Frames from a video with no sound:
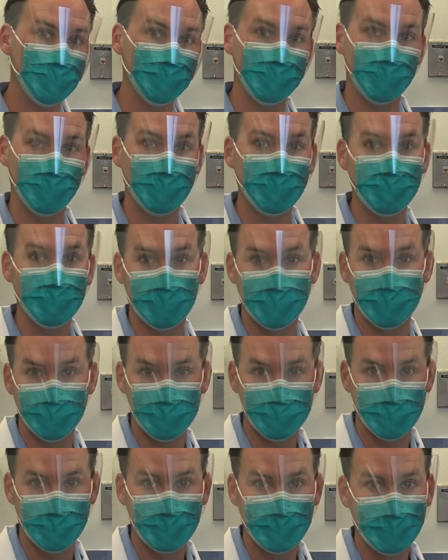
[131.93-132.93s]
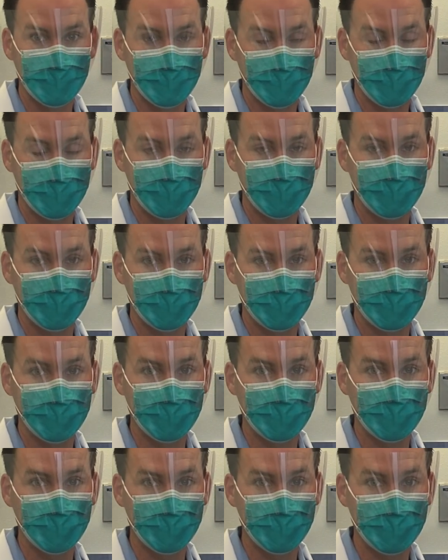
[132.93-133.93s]
centimeters uh,
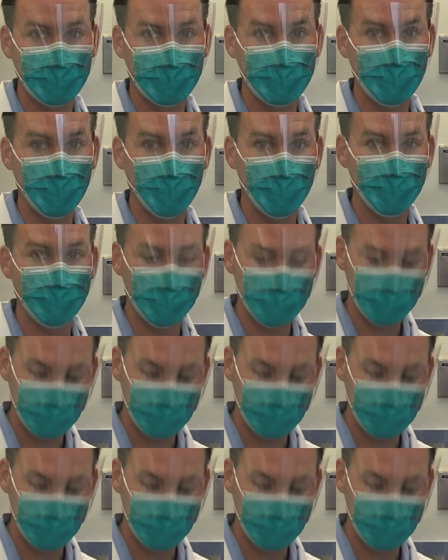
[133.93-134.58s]
than, than normal.